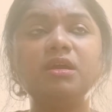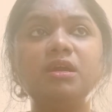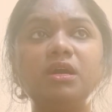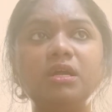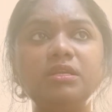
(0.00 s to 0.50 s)

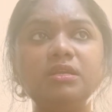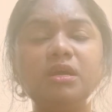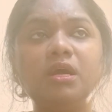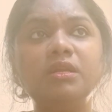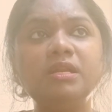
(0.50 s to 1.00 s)

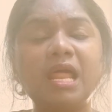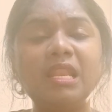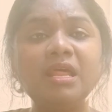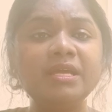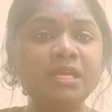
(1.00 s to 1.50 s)

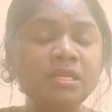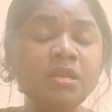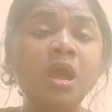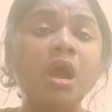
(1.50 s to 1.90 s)
Nalayan